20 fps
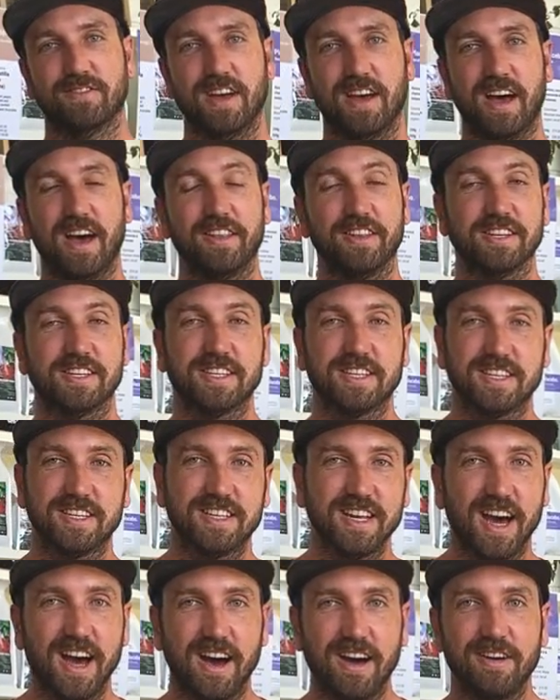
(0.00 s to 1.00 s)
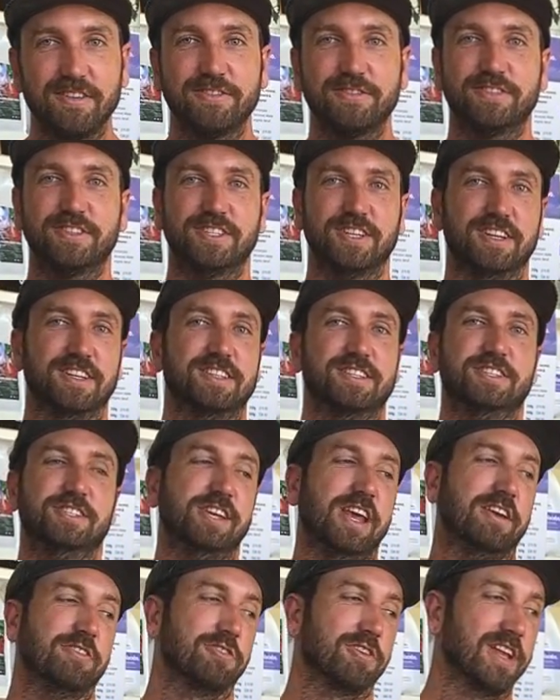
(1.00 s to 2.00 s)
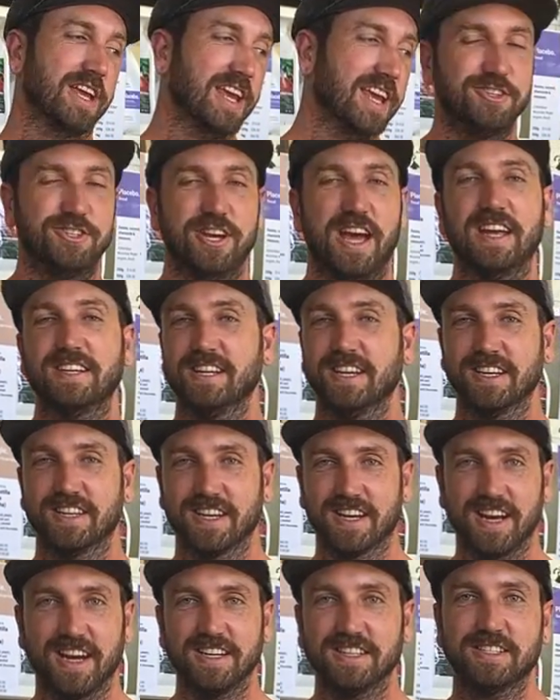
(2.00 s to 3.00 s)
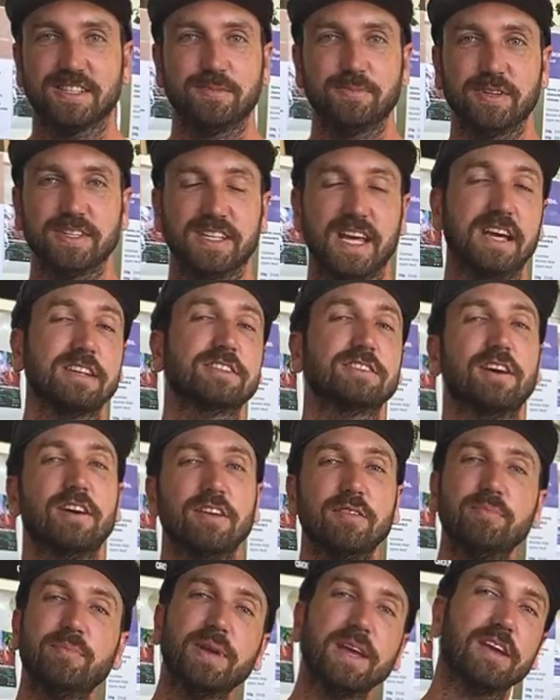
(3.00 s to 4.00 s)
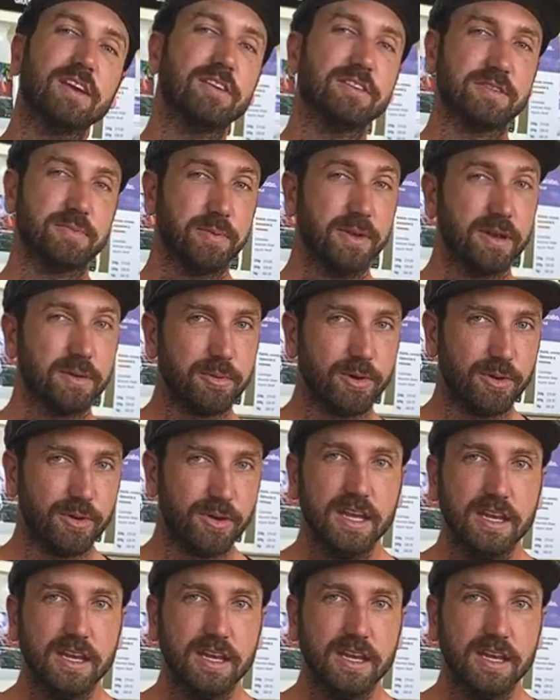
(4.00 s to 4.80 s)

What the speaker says: other staff, just generally chatting to customers outside of being hospitable.